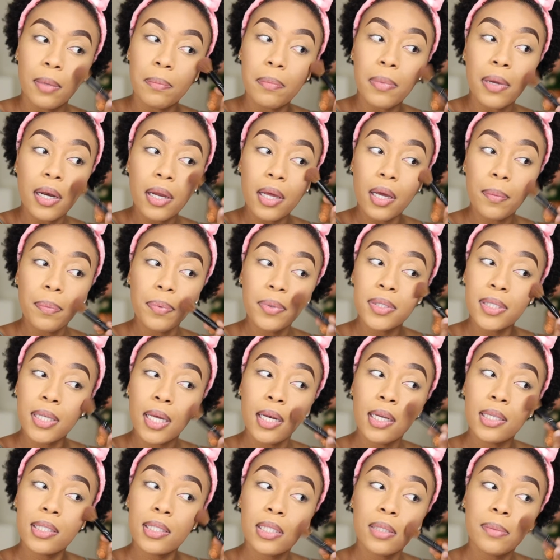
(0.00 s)
Better you put a
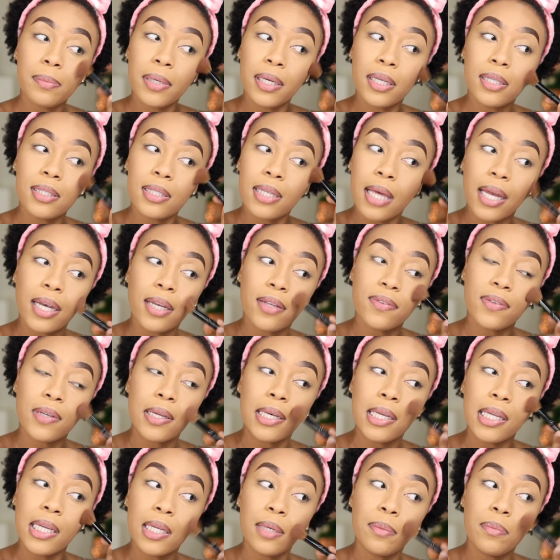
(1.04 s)
little bit, and if you
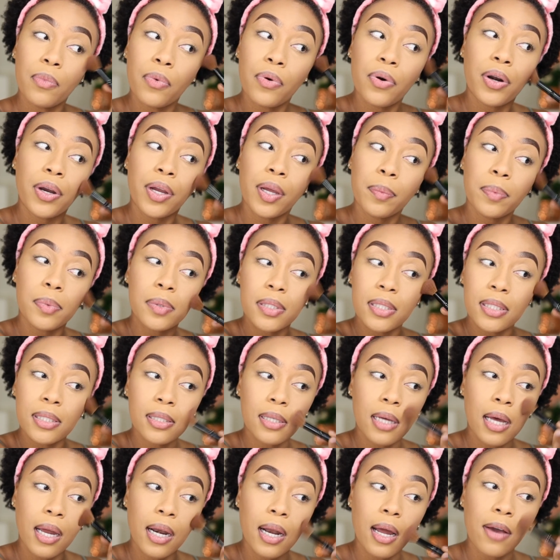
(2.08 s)
need more, you put it
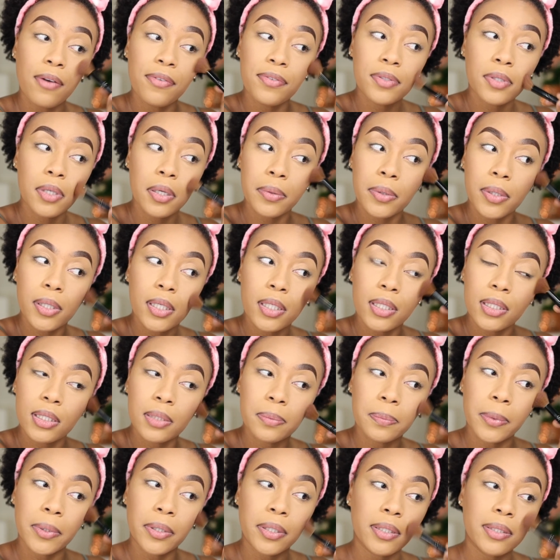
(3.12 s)
on afterwards,
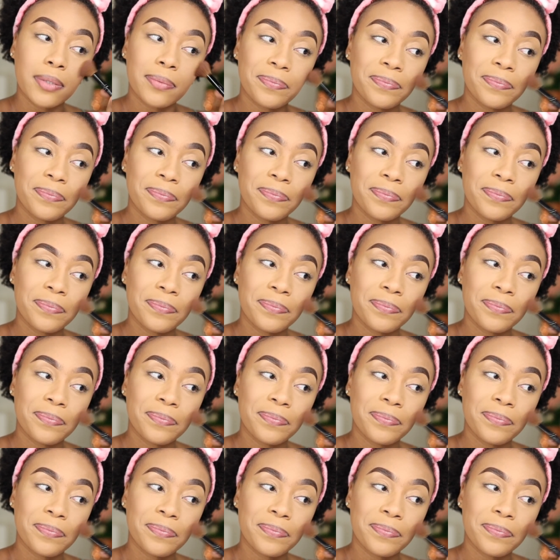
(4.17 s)
but